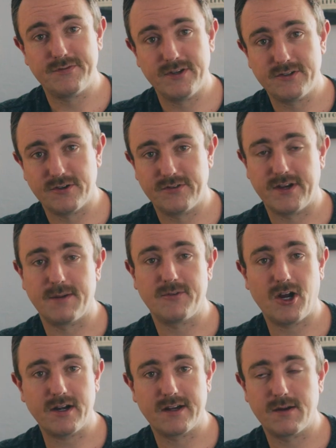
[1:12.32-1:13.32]
features that I'm
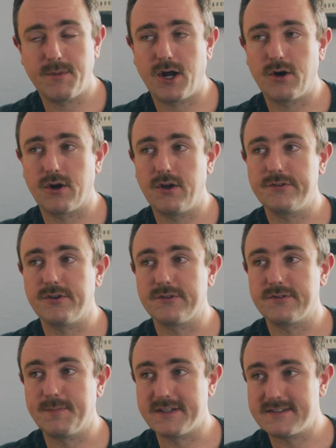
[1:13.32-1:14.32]
talking about are also
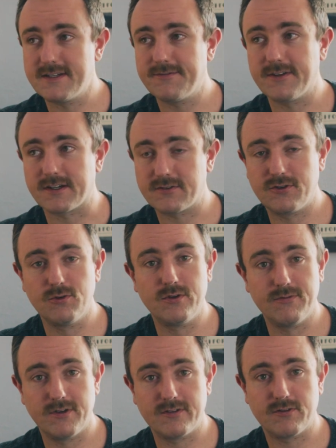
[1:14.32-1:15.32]
specific to
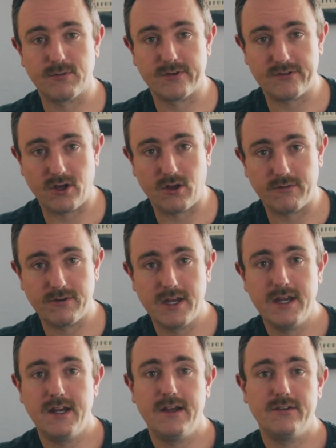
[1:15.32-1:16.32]
DaVinci Resolve.
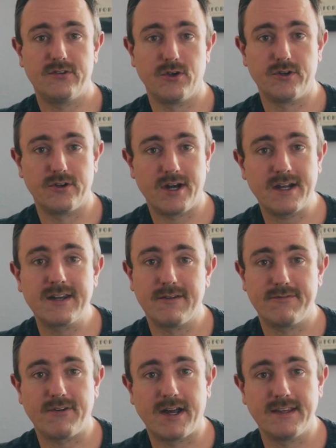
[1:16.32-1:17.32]
So you're not going
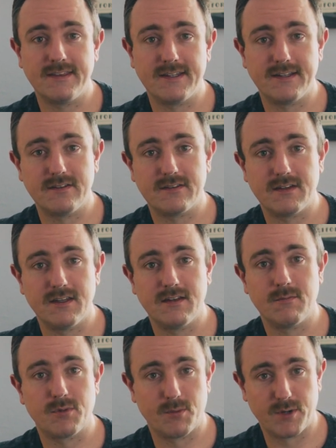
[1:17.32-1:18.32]
to find these
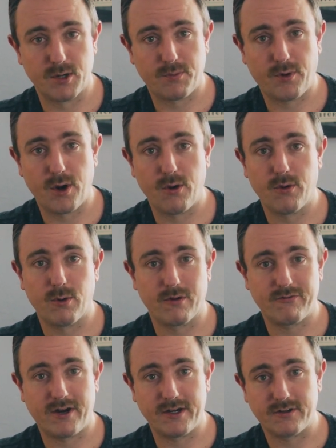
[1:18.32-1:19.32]
in Premiere Pro
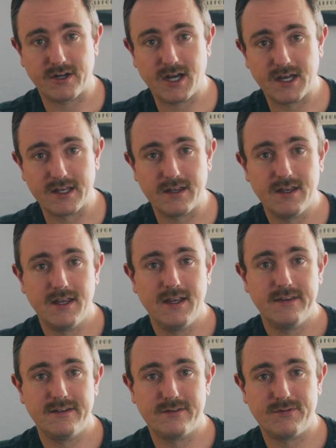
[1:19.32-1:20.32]
or Final Cut.
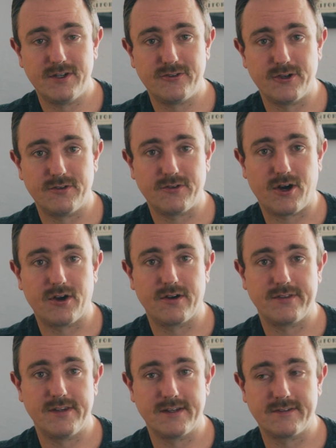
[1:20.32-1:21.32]
These features are
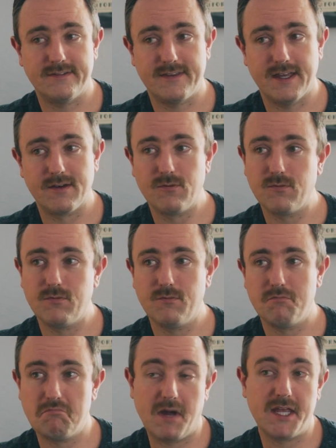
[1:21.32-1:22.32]
things that
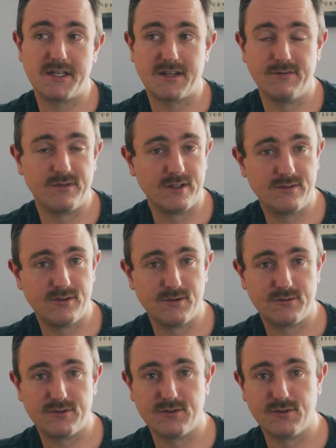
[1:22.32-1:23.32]
might convince
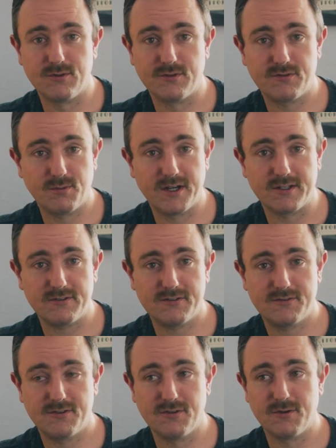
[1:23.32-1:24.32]
you to
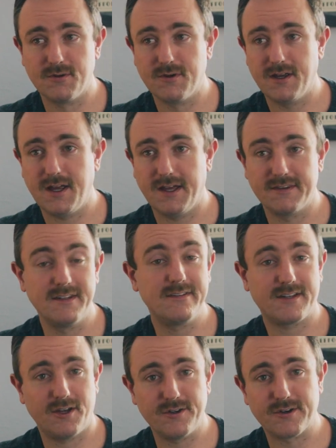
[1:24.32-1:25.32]
switch to at
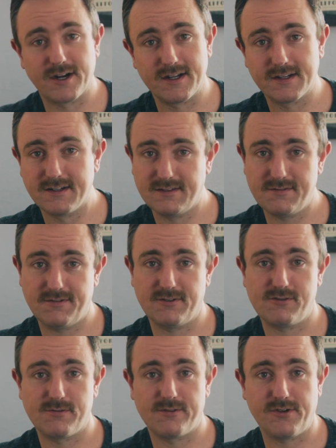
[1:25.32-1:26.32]
least color grading in
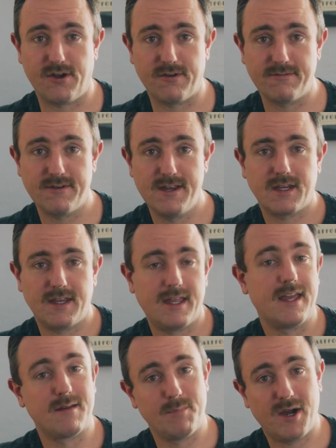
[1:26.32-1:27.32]
DaVinci Resolve
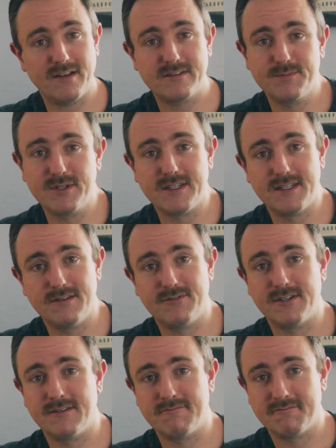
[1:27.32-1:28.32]
and possibly
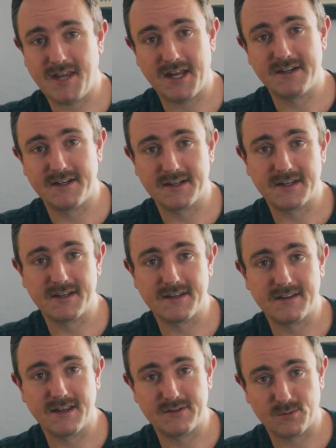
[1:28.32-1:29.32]
even editing in
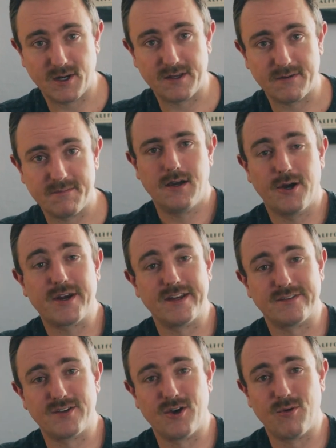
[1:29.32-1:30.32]
it as well.
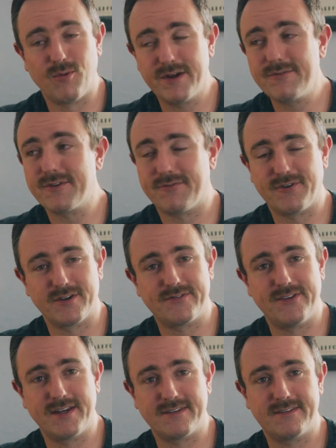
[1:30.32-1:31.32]
Okay, so one of the
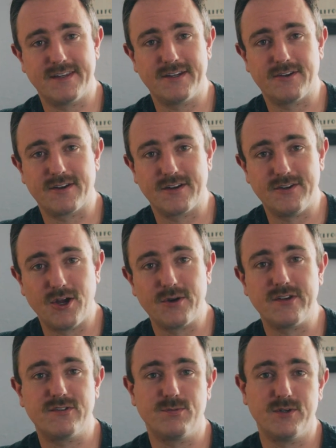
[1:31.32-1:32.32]
first things that you're gonna
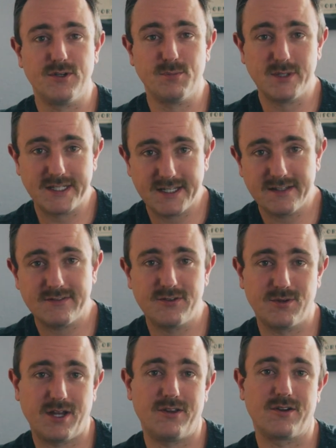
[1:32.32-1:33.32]
notice when you begin
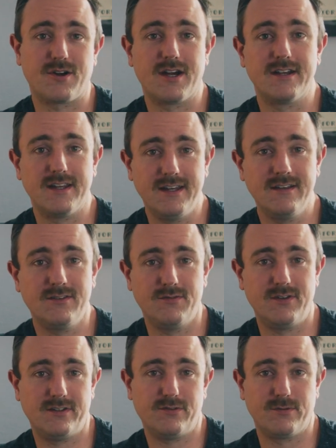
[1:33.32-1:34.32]
to color grade in
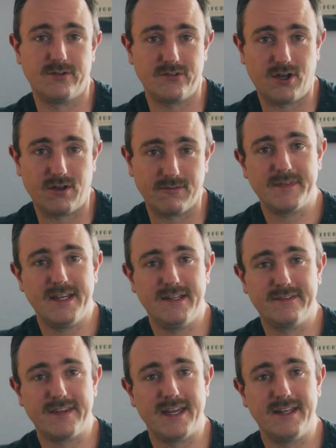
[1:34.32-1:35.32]
DaVinci Resolve
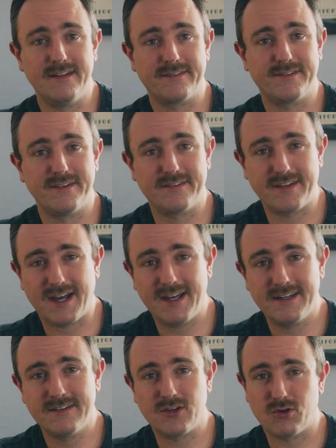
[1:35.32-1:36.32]
is that it's
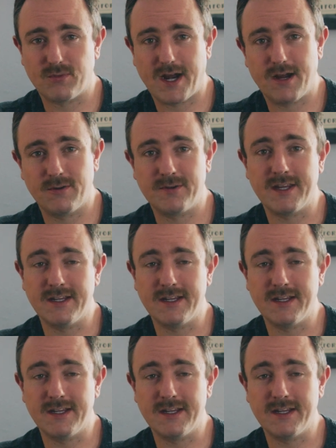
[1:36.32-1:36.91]
designed around